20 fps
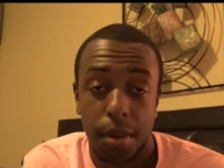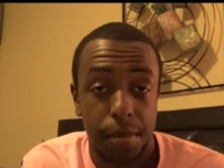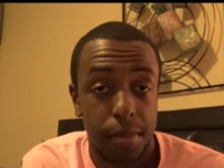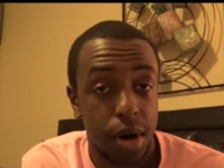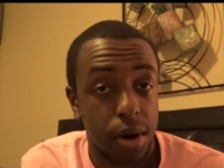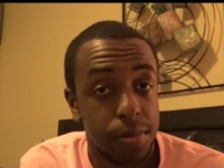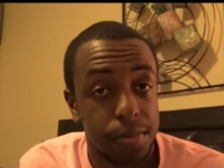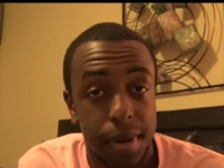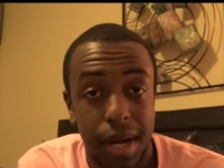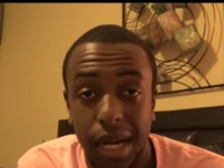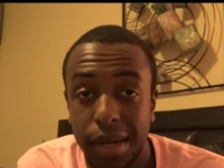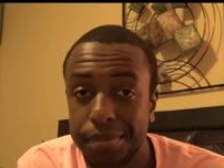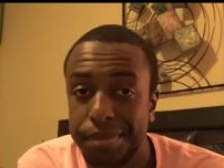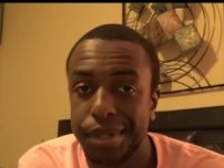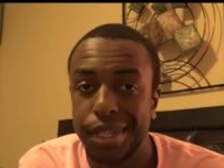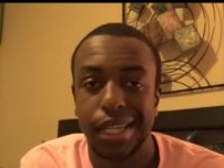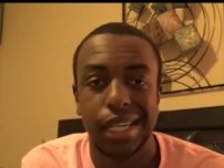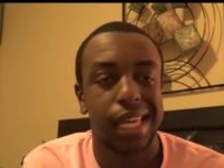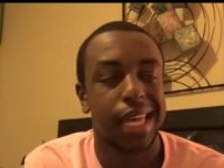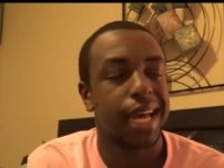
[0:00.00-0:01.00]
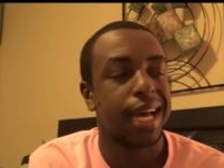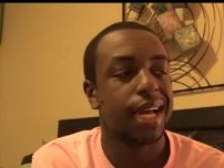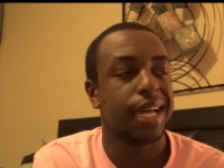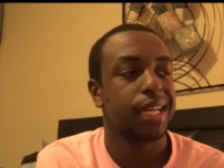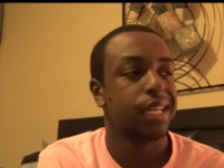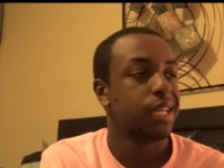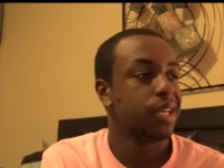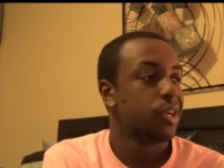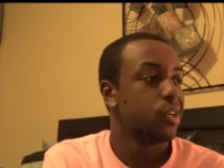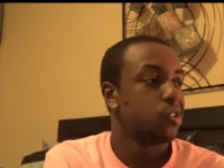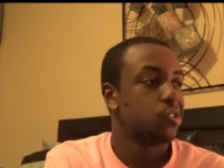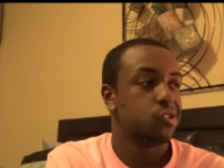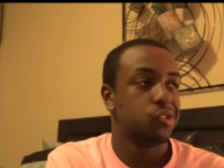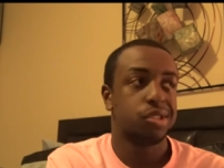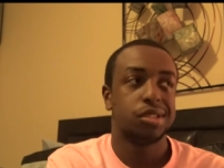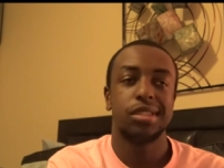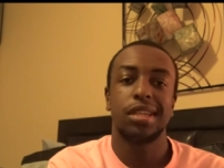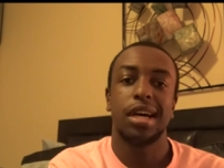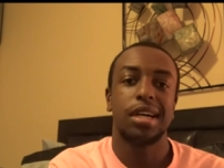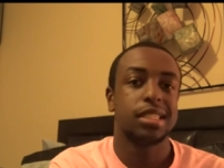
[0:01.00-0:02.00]
Mo Bamba, a guy whose
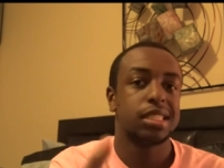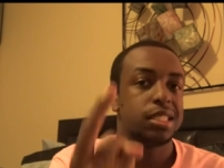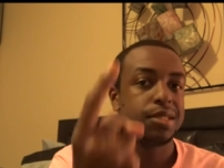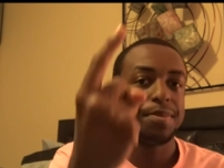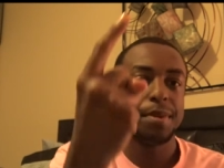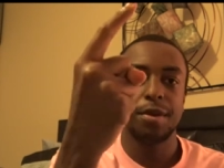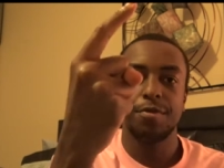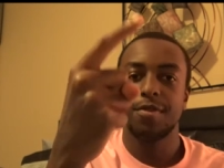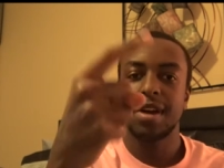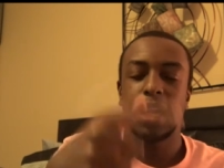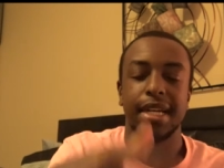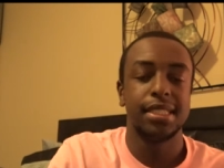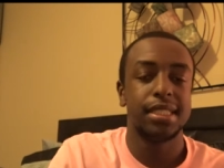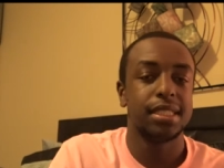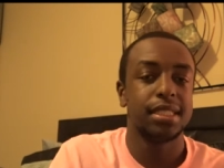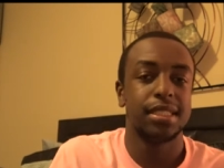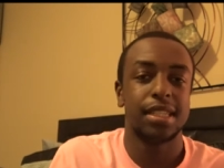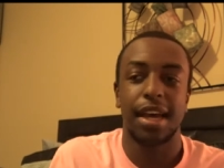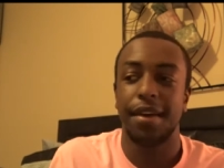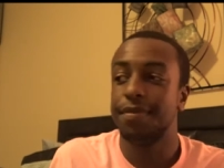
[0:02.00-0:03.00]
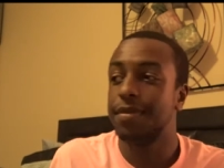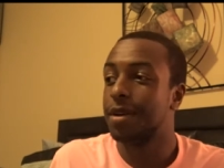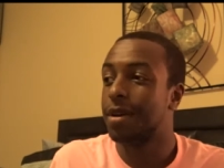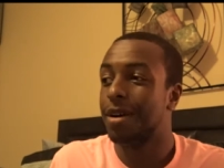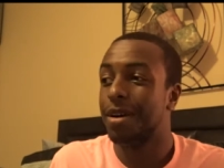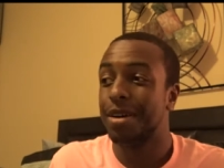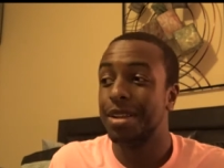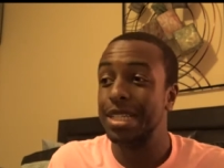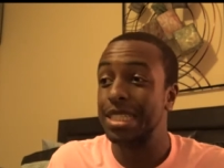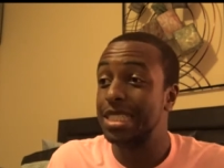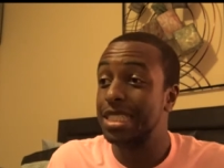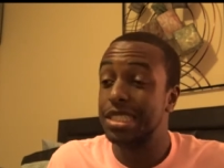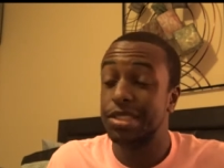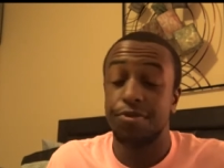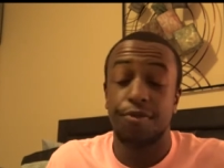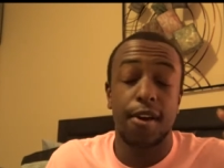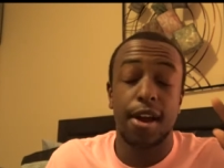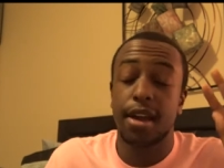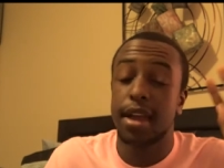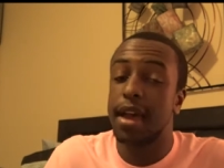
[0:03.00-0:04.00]
stock has been rising after all
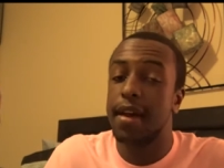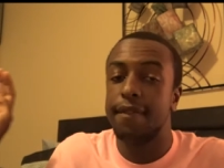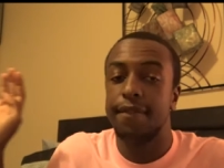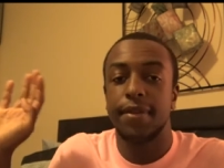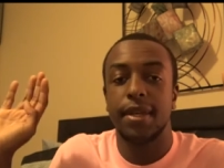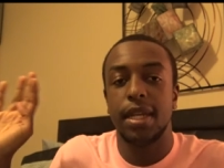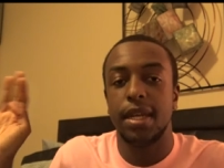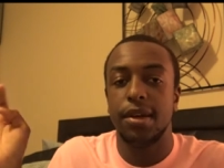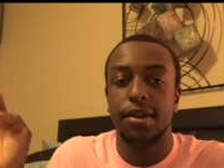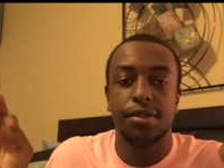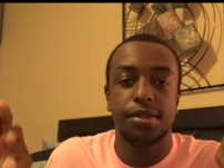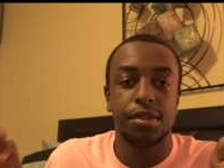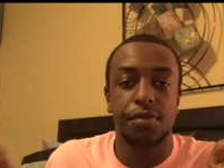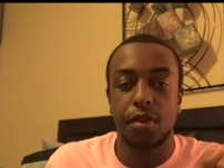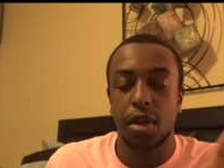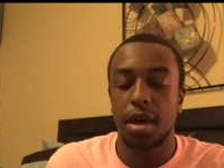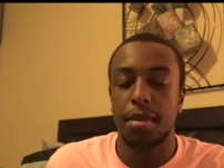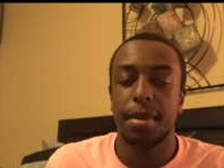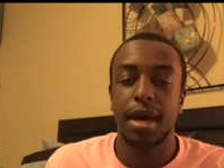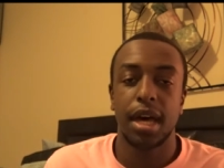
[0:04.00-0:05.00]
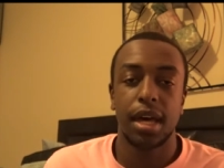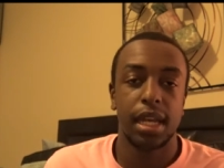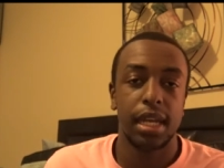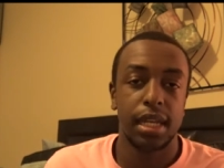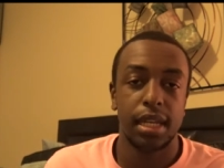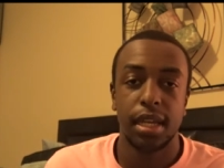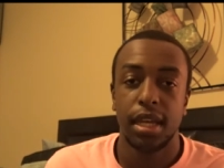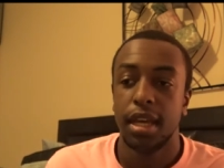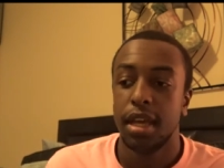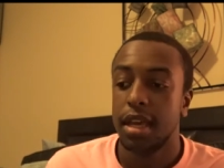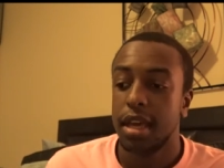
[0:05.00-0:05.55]
these workout videos have come out and